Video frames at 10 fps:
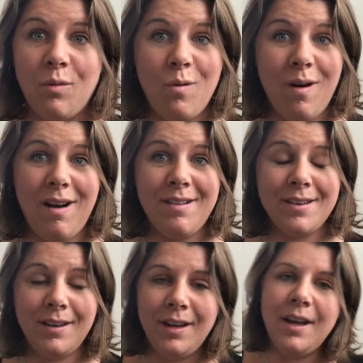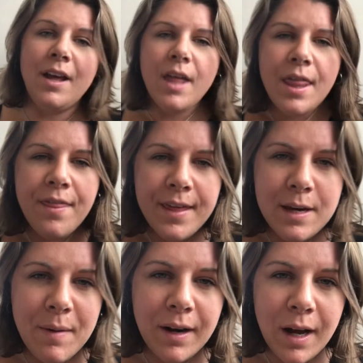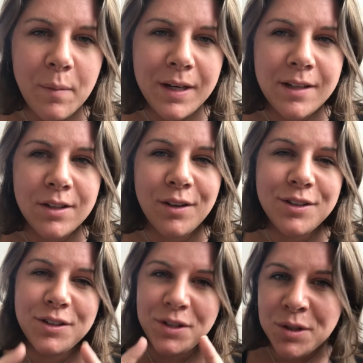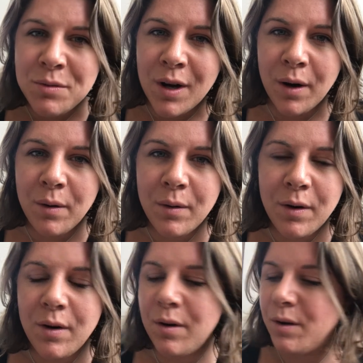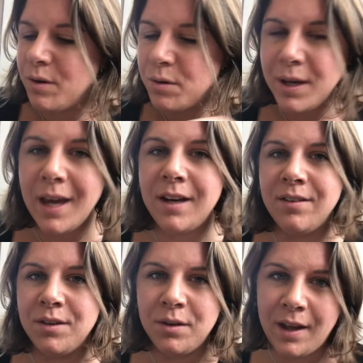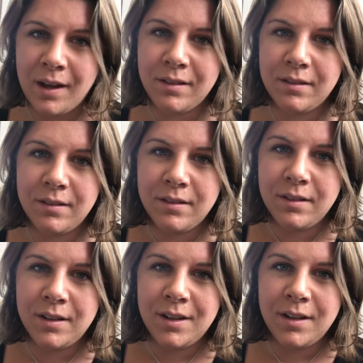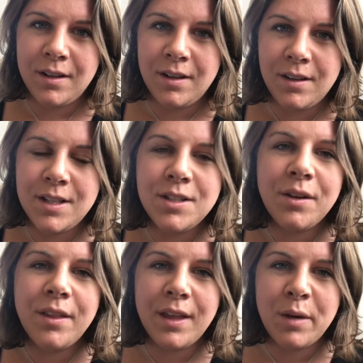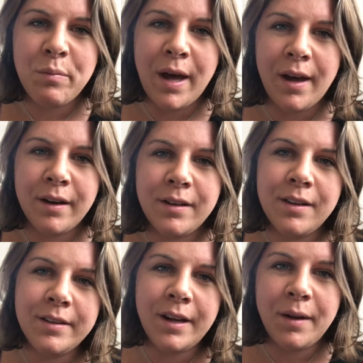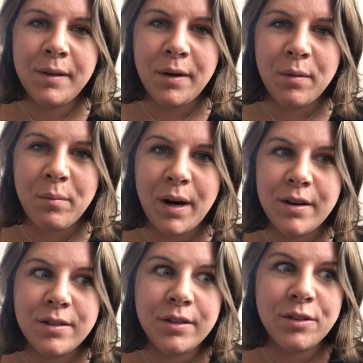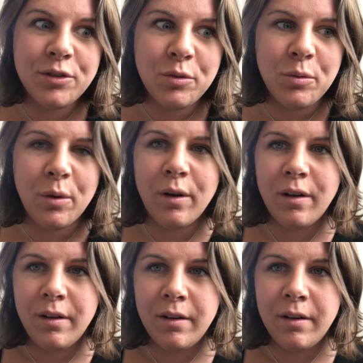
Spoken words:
What? Think about how many adults you know who can't even do that. They still think back to the time they were embarrassed in school.